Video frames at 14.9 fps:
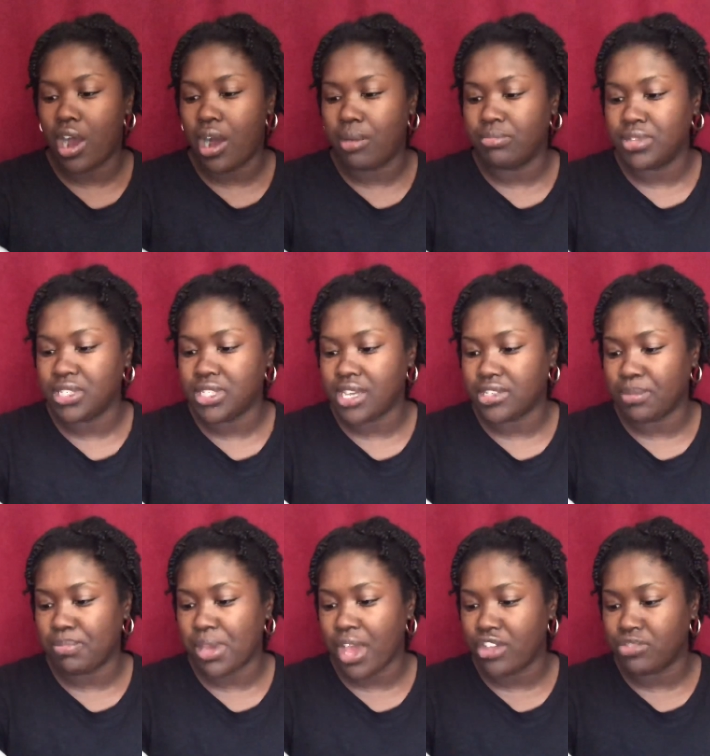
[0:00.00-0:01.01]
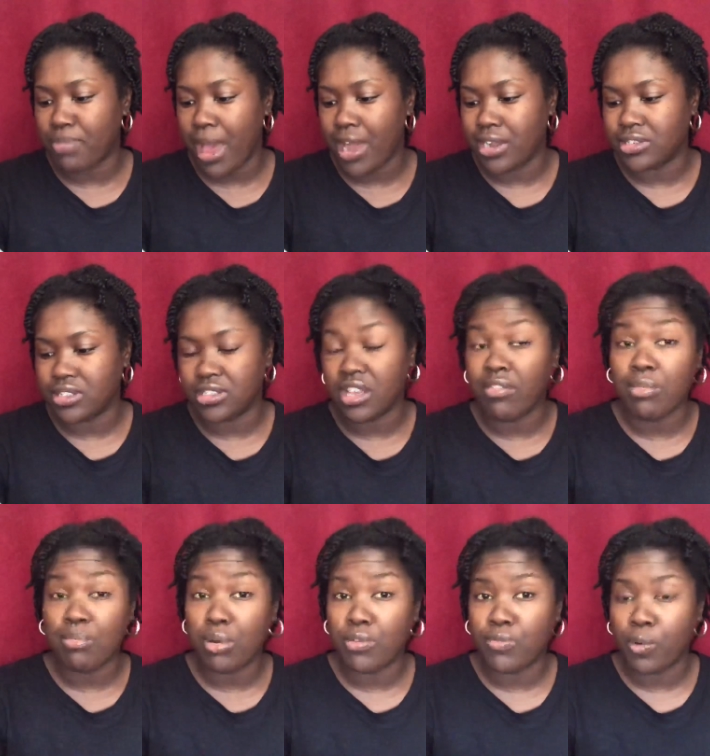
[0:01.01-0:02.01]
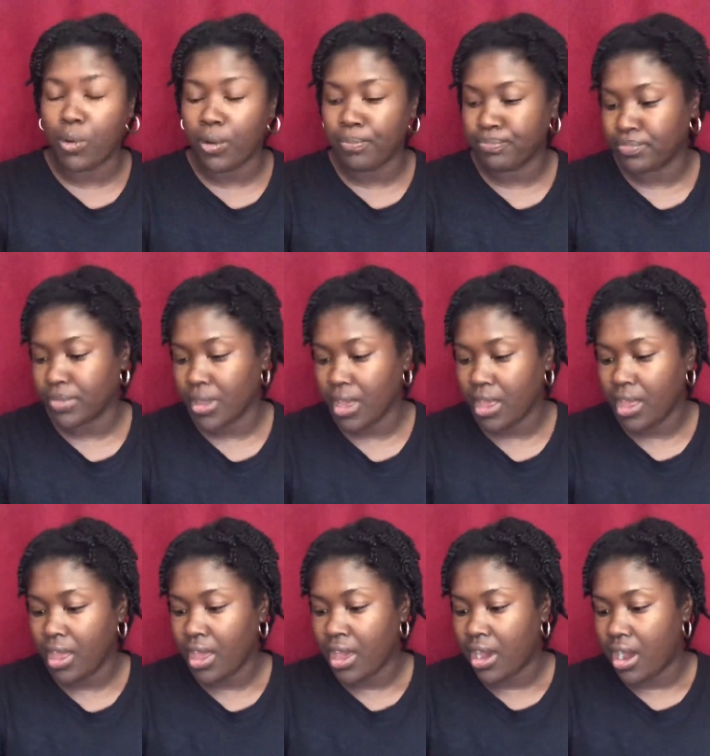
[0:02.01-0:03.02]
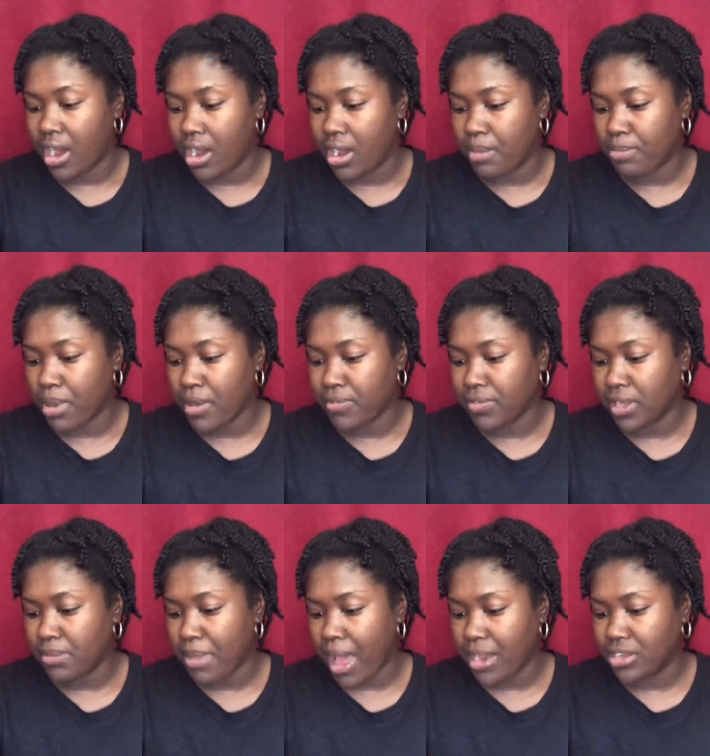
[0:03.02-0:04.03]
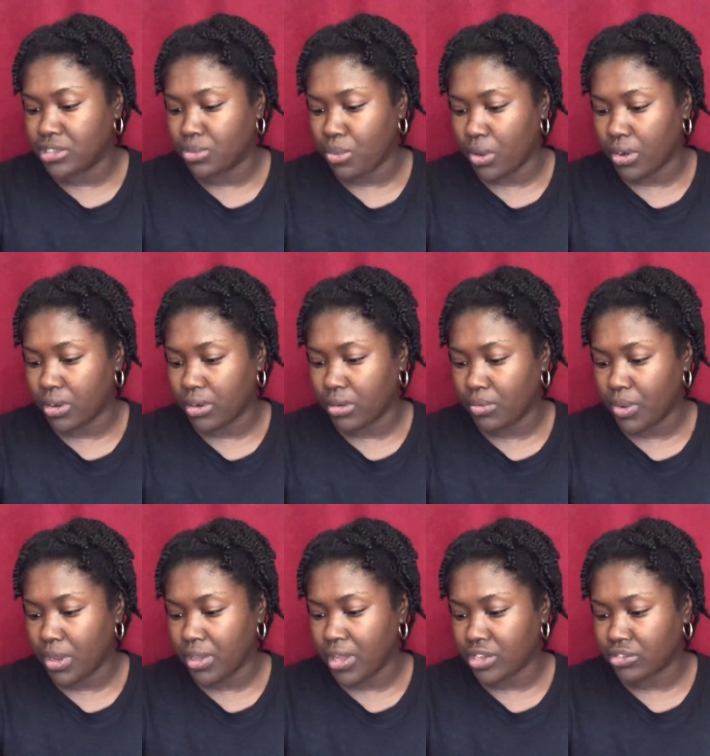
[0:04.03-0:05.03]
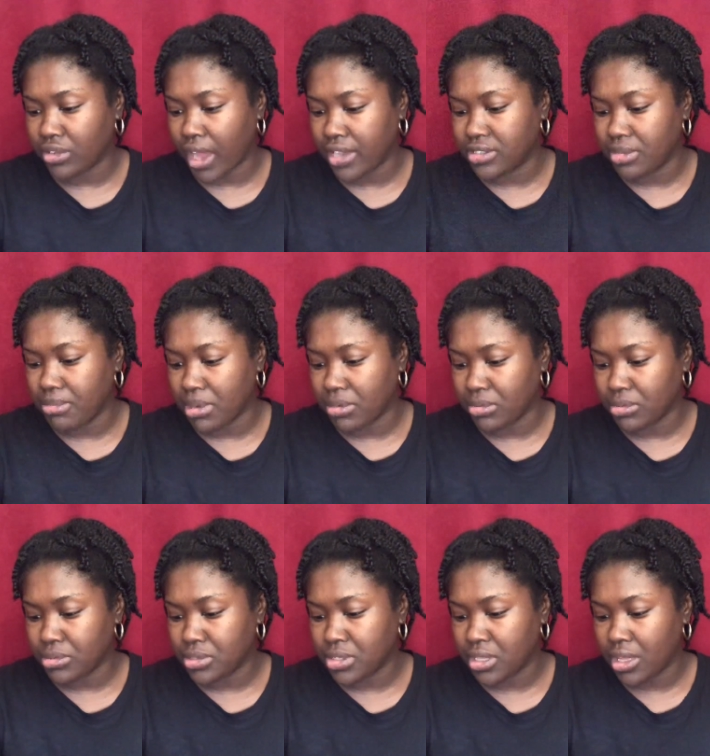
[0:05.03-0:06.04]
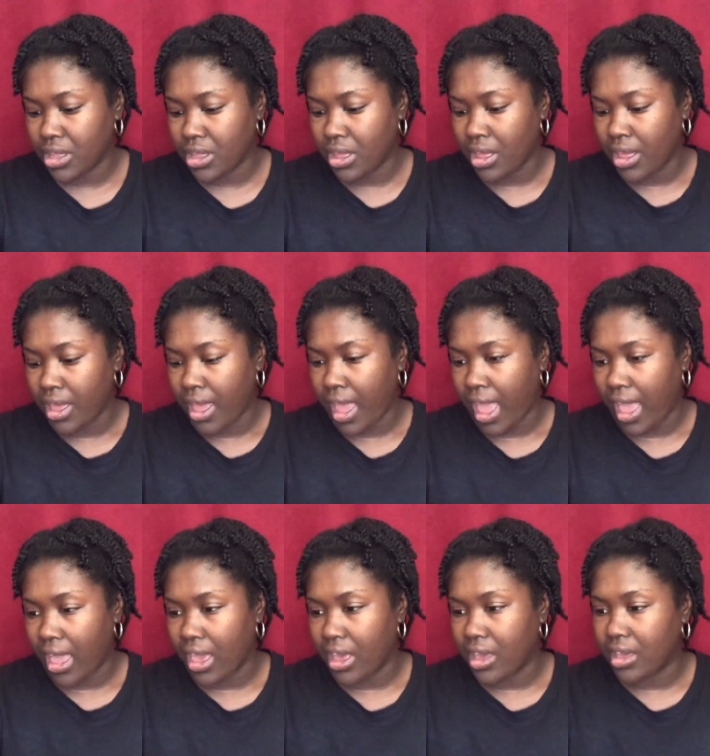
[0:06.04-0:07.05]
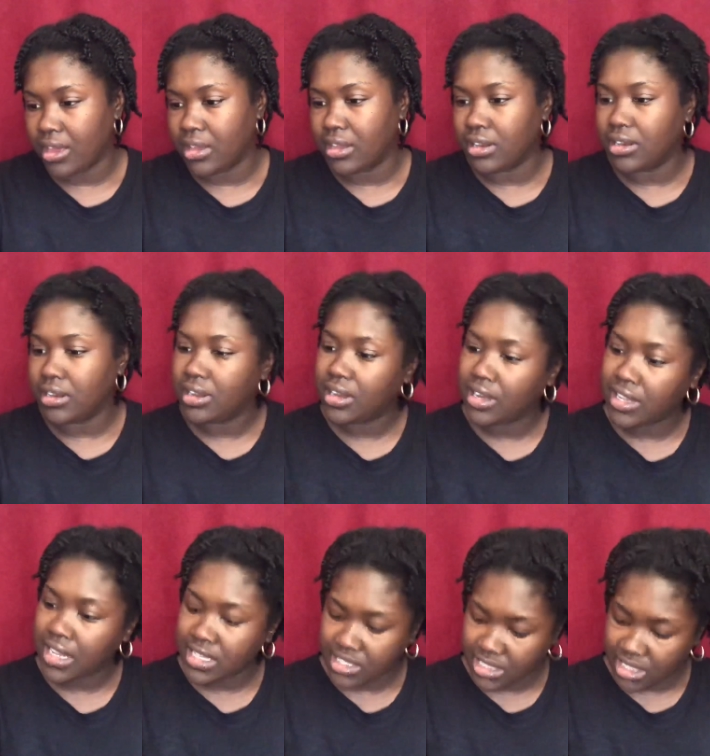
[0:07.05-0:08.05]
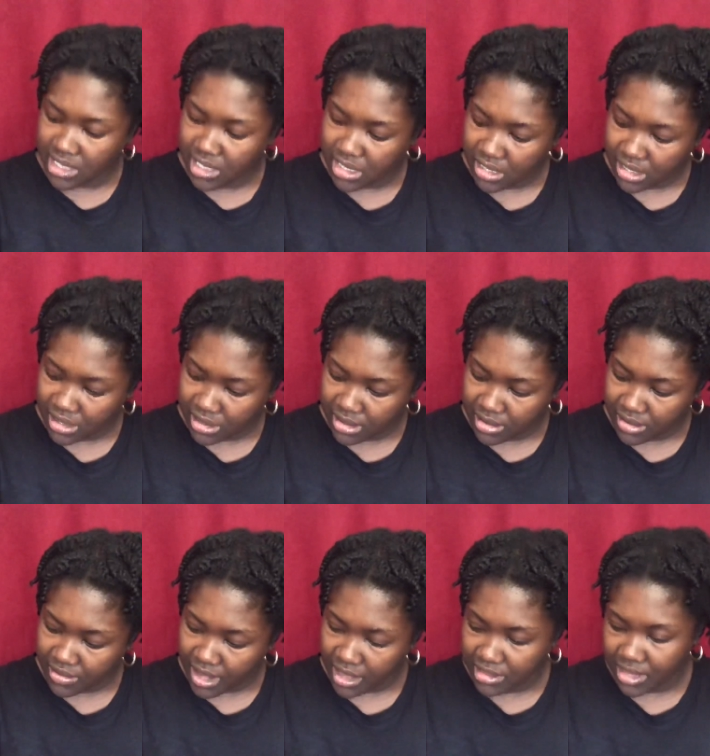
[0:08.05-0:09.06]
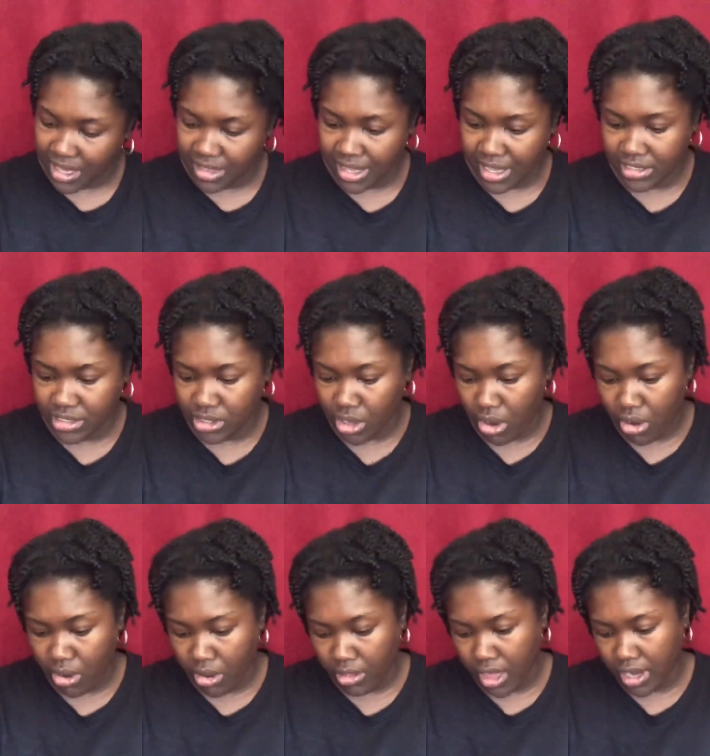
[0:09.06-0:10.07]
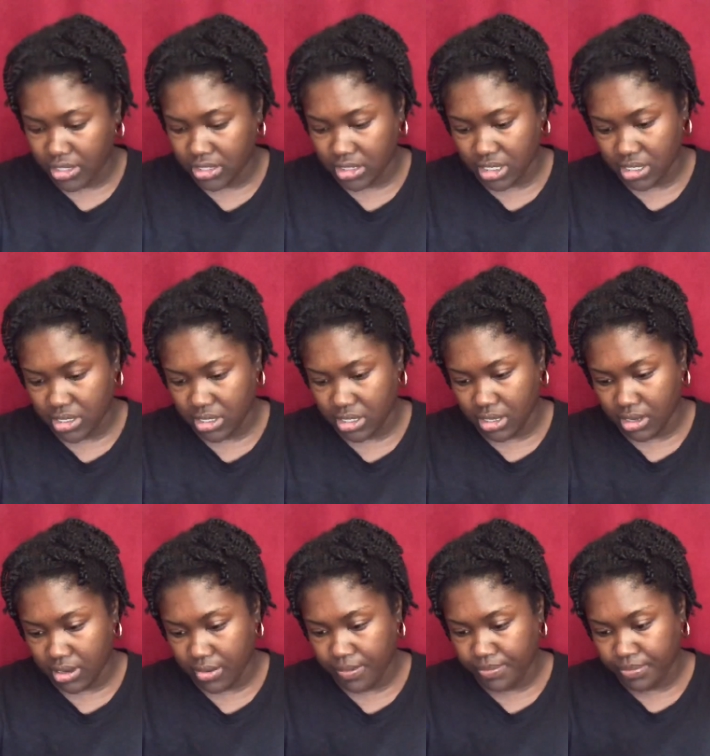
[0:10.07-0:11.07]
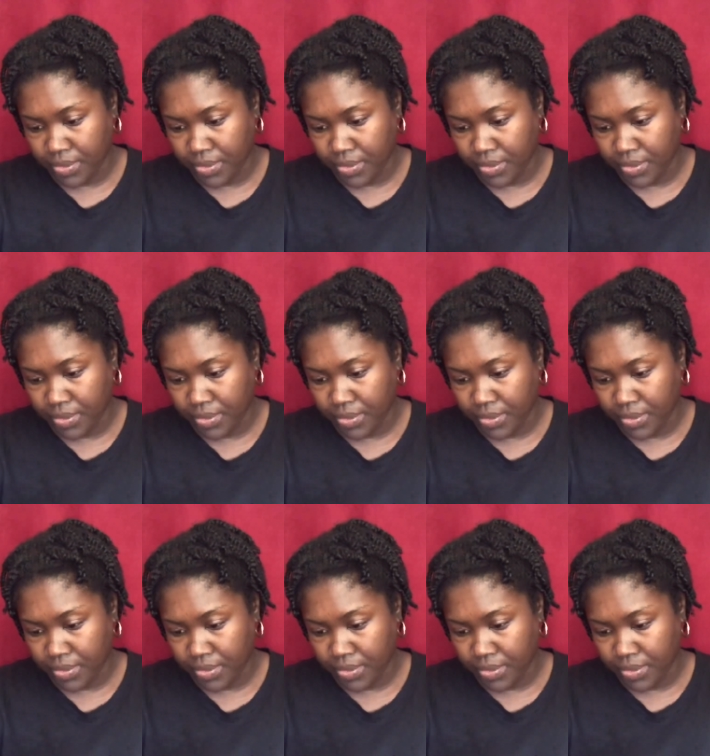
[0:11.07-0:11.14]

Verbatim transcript: Um, this has a pH balance of 7.4. Um, perfectly balanced water with electrolytes and minerals. And let's see here. I think that is all that is in here.